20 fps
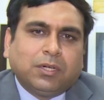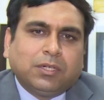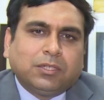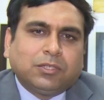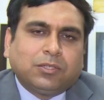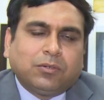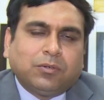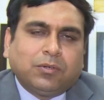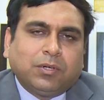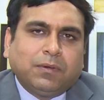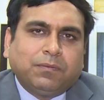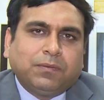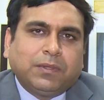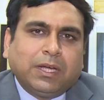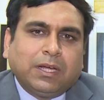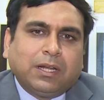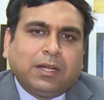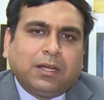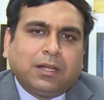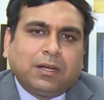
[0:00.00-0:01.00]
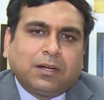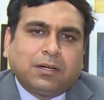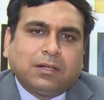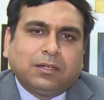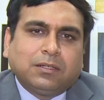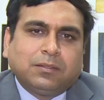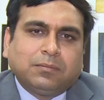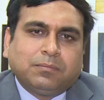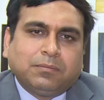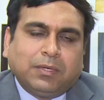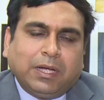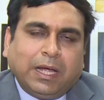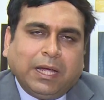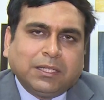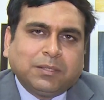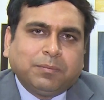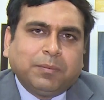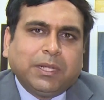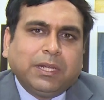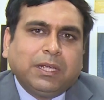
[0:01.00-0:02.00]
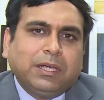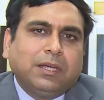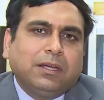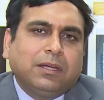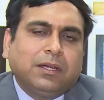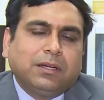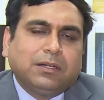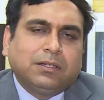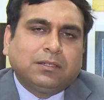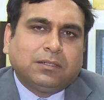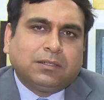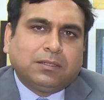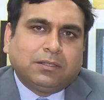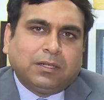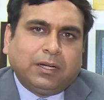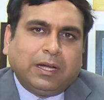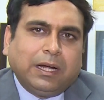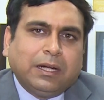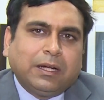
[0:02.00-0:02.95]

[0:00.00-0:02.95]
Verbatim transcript: So if there are uh, as many uh,